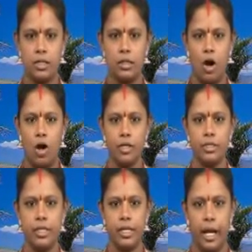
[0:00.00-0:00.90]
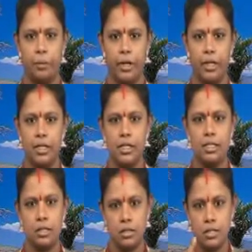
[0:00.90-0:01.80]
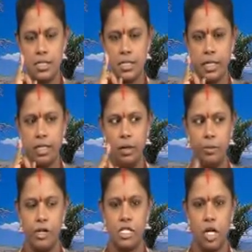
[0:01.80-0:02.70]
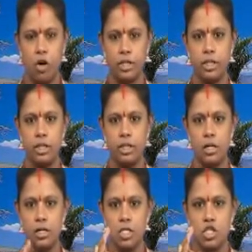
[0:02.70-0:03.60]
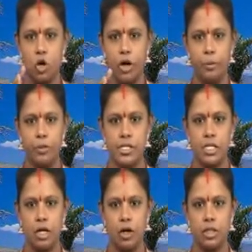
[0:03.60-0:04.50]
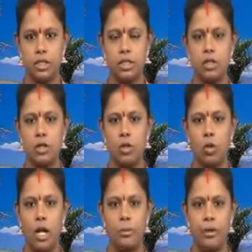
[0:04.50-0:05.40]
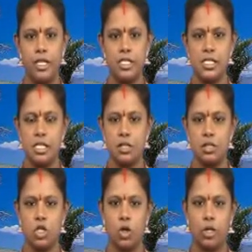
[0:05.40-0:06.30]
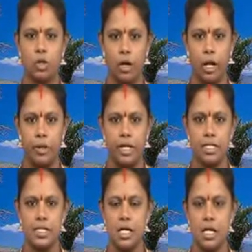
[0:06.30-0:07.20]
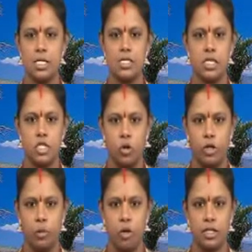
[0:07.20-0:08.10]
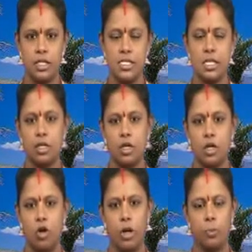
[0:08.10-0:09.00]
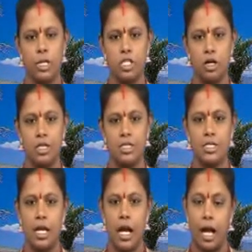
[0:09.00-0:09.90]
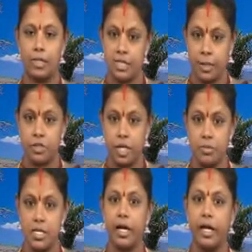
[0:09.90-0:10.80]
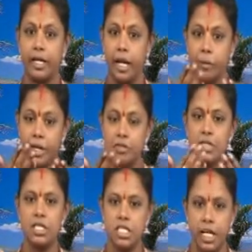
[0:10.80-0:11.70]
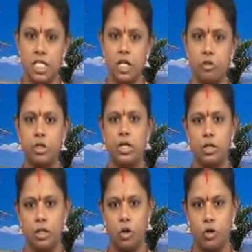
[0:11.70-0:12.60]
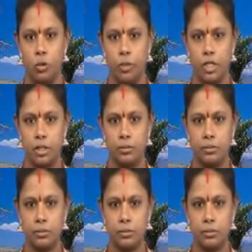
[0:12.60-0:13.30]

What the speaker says: The author can be single personal author, joint personal author, collaborators, joint collaborators, pseudonym authors, corporate authors, and sometimes it can be even the title of the document.